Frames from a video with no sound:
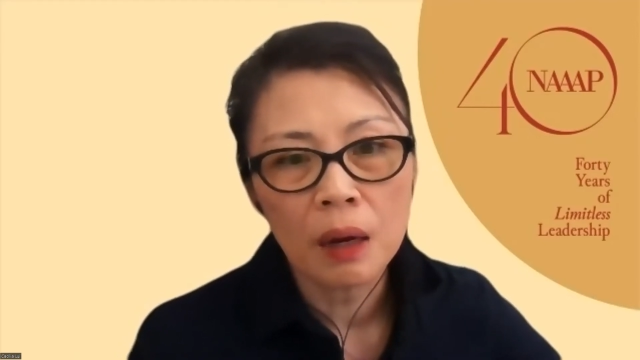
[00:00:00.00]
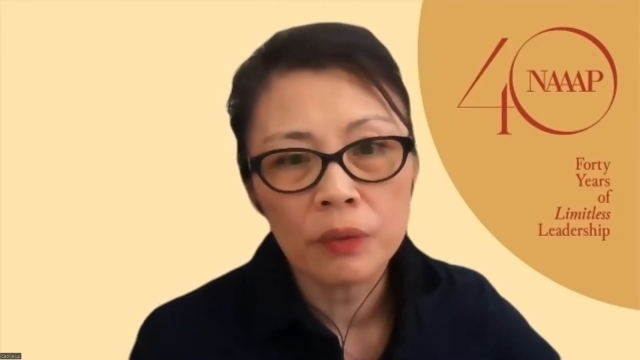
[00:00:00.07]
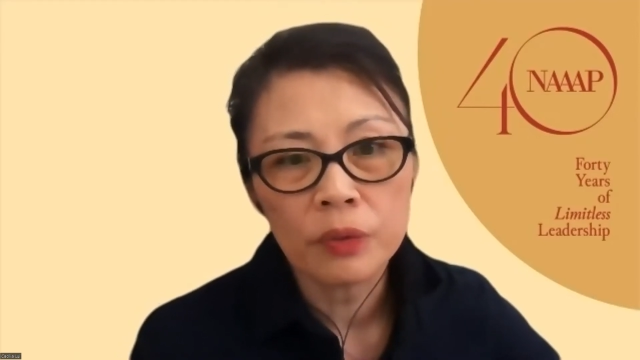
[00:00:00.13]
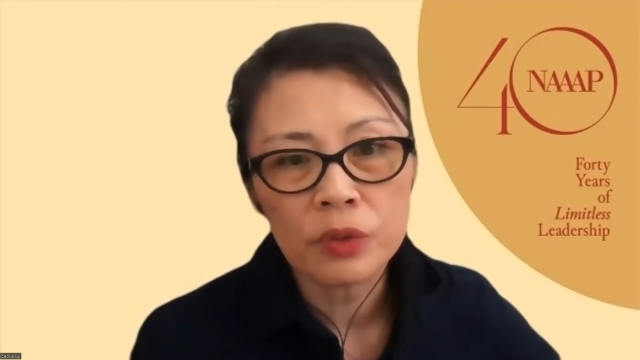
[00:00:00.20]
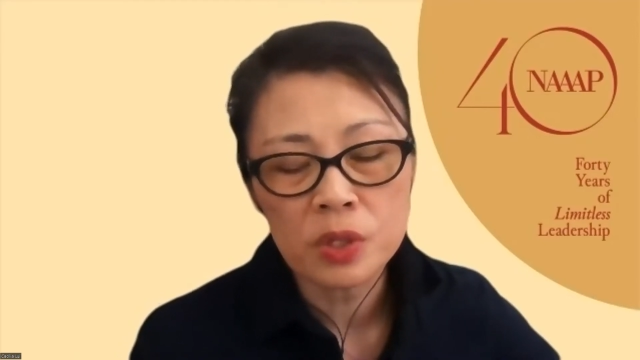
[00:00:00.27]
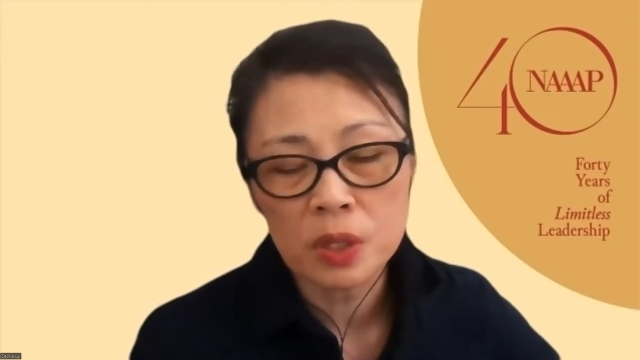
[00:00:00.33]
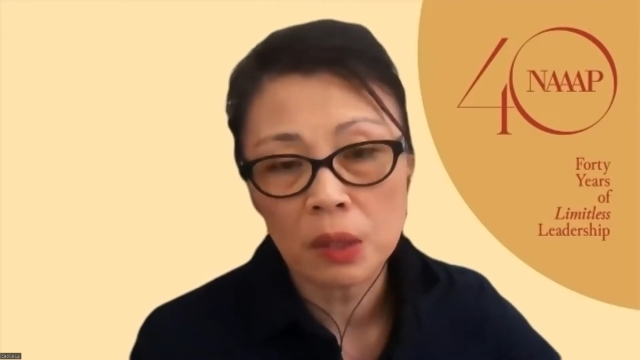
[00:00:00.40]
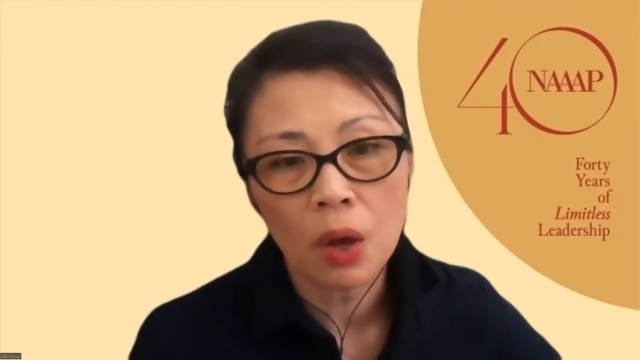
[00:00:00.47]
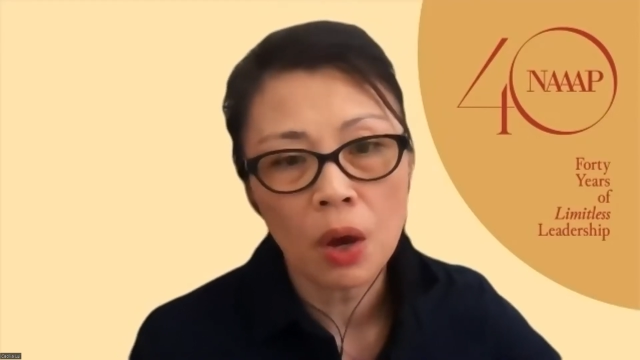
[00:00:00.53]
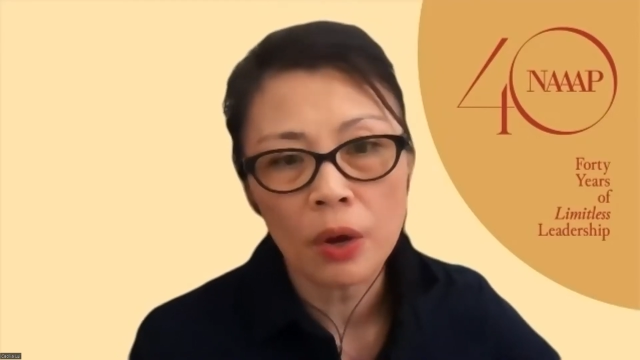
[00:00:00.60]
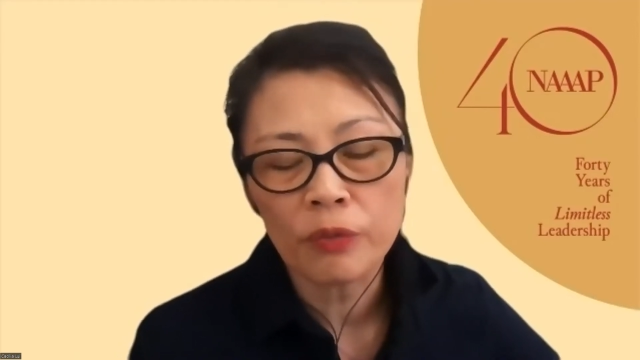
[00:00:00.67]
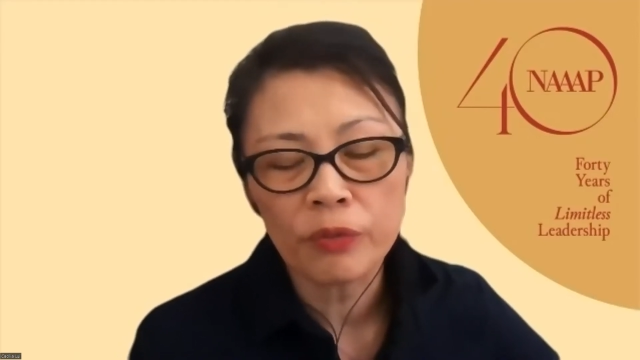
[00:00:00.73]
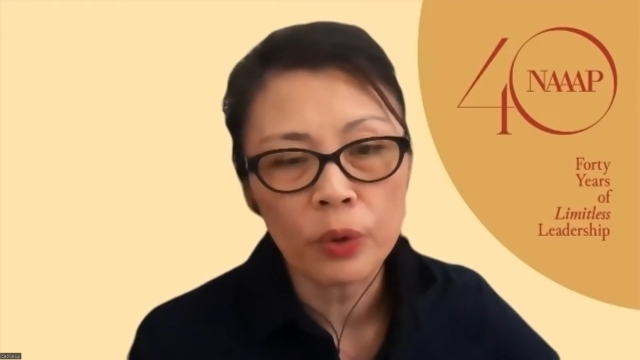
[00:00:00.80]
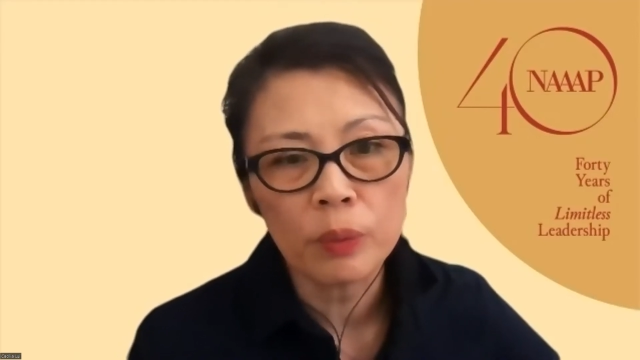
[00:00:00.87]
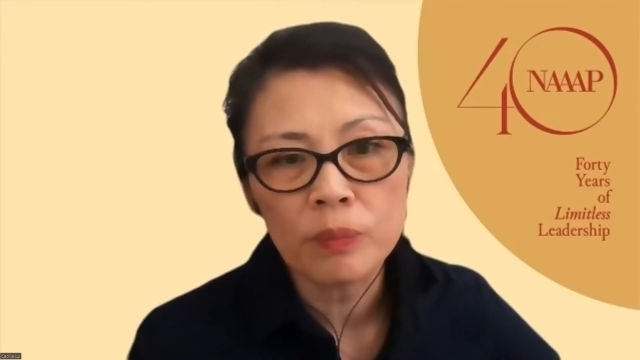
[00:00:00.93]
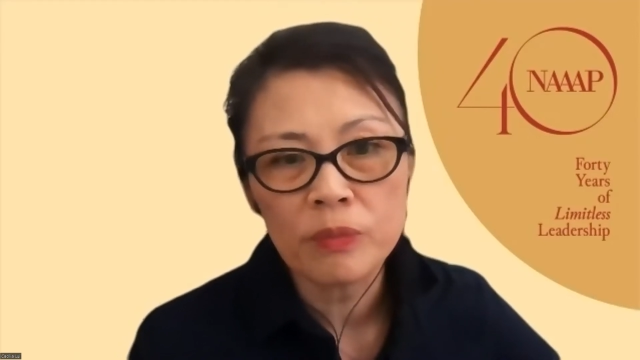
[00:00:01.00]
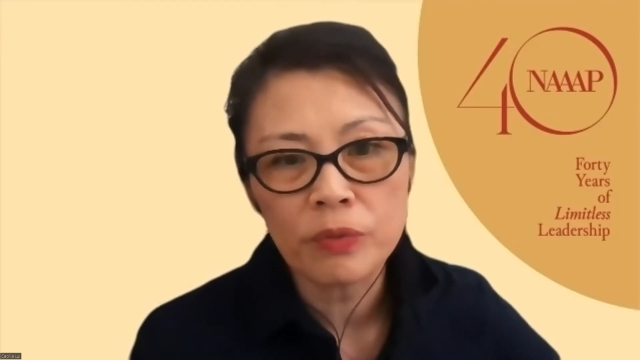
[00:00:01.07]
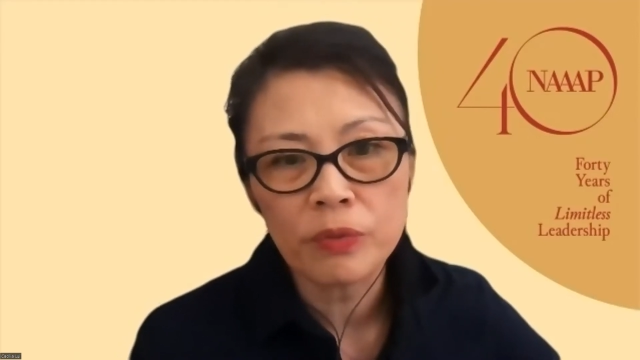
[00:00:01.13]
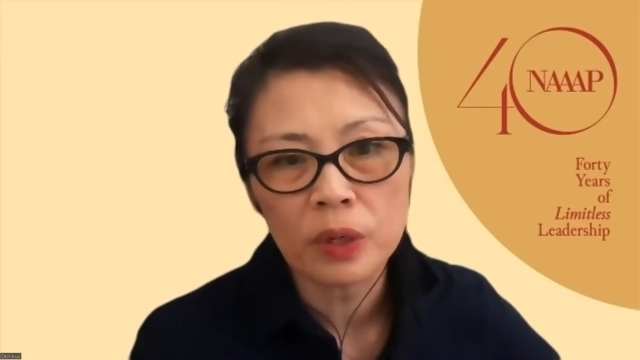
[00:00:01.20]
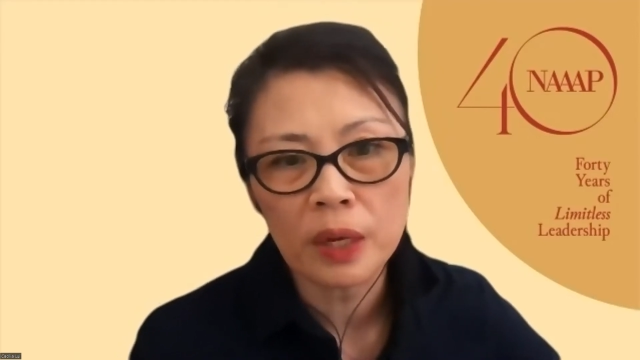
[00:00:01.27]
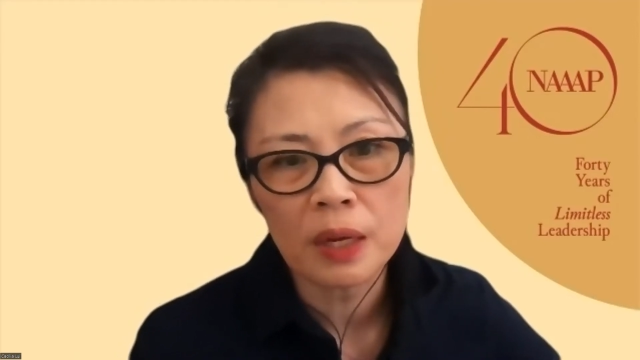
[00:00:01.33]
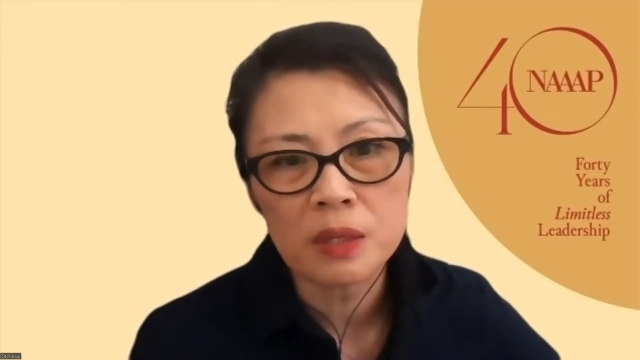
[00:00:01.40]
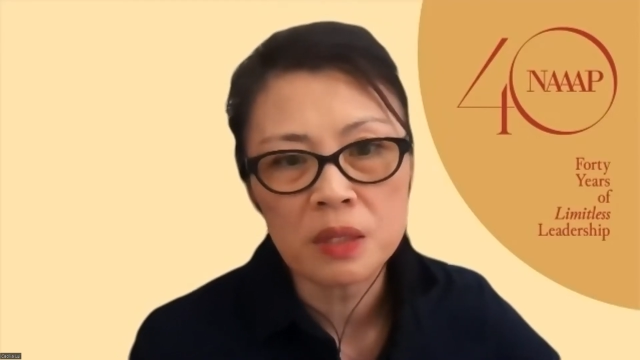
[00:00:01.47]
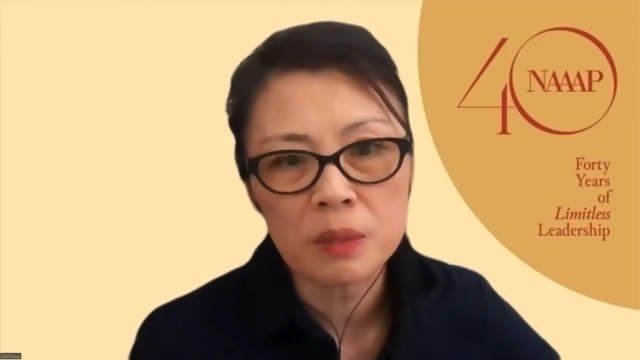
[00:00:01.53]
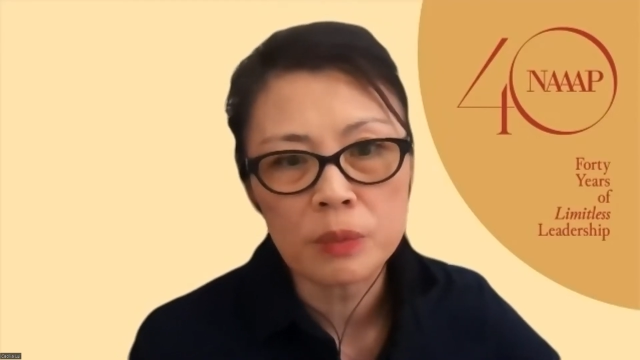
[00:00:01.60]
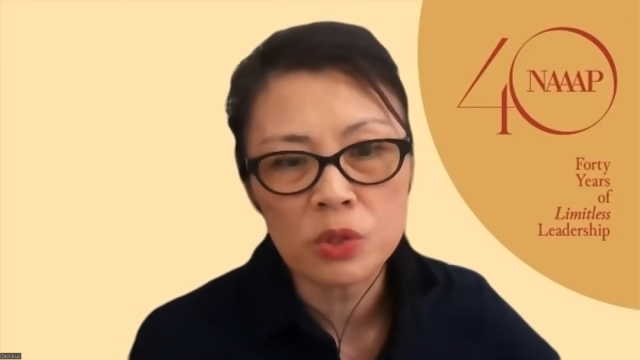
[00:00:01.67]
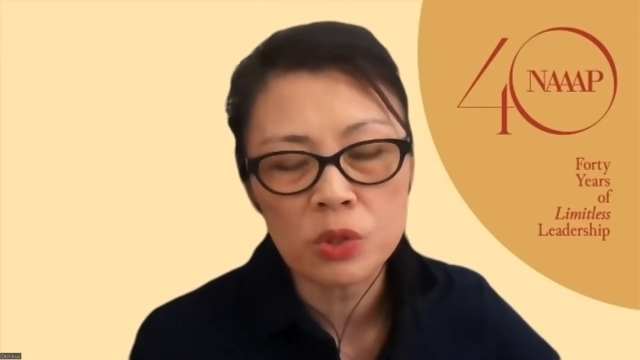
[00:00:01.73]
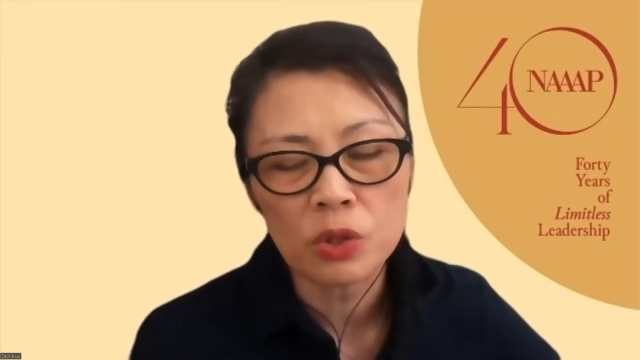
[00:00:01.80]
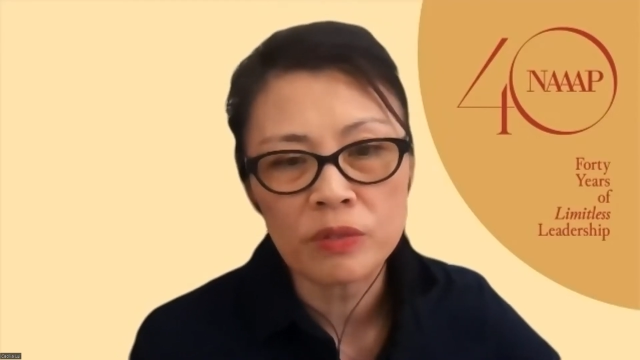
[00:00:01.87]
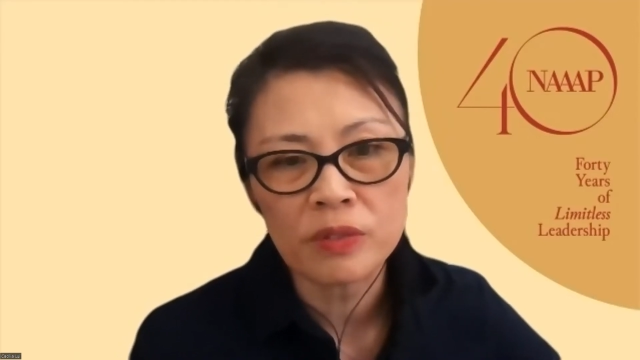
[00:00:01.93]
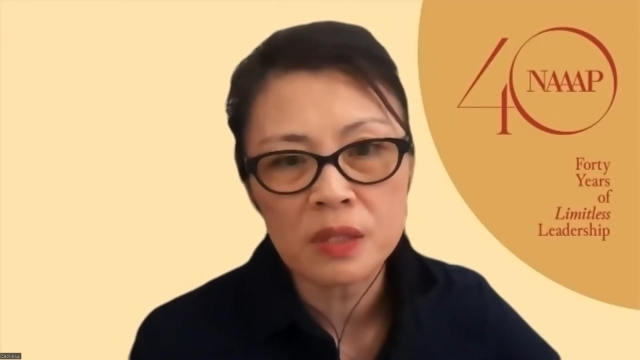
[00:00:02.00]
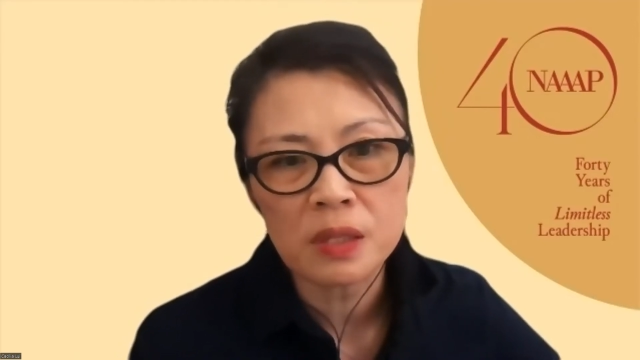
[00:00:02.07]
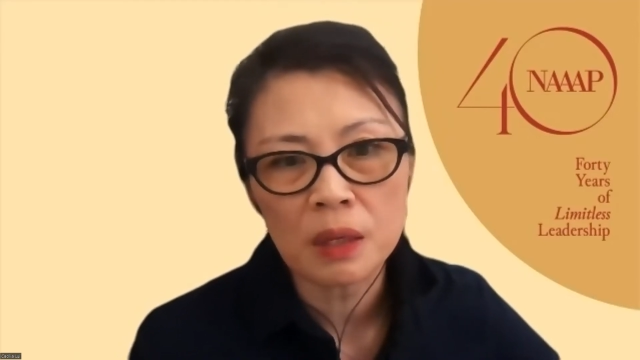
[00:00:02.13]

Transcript: There's a lot of room for customer service,